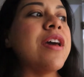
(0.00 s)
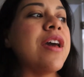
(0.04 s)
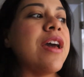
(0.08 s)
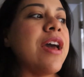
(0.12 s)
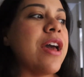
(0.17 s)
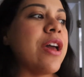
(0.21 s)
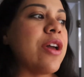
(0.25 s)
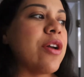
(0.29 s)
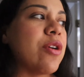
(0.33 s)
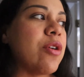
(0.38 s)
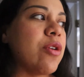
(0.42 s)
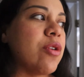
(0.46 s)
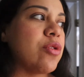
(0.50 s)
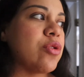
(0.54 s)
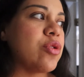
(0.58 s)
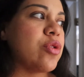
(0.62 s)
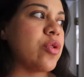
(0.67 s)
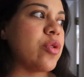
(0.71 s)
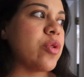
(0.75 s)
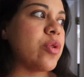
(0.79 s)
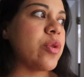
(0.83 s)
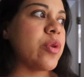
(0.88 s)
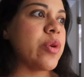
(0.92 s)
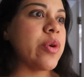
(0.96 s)
and go
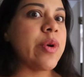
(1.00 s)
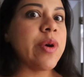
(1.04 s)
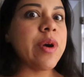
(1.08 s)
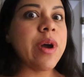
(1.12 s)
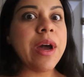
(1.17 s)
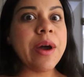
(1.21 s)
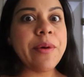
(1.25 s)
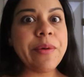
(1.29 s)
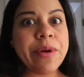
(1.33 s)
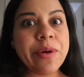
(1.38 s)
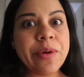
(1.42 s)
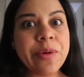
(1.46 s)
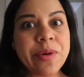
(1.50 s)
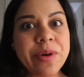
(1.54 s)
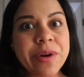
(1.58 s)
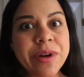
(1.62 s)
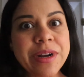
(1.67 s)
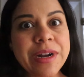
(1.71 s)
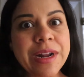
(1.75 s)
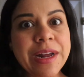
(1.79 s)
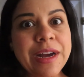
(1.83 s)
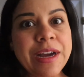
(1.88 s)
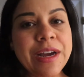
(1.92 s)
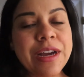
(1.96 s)
through how I
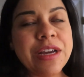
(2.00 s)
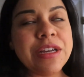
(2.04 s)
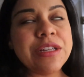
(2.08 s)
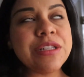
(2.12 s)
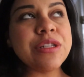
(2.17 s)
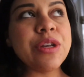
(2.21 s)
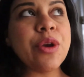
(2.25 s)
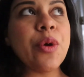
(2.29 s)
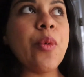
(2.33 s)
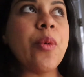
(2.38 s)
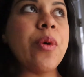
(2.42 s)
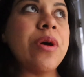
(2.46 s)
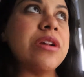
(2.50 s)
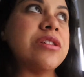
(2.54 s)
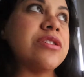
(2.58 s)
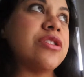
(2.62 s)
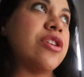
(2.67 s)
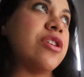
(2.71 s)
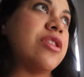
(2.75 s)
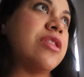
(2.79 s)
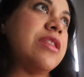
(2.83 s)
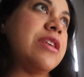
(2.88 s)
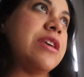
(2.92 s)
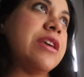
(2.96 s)
organized, what is
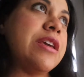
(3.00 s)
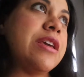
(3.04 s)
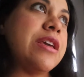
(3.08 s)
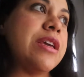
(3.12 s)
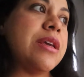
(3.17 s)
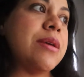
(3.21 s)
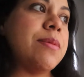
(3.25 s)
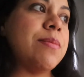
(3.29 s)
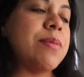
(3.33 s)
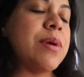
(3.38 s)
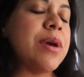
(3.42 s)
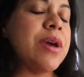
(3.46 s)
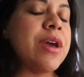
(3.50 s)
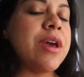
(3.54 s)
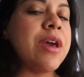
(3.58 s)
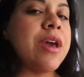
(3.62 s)
our theme.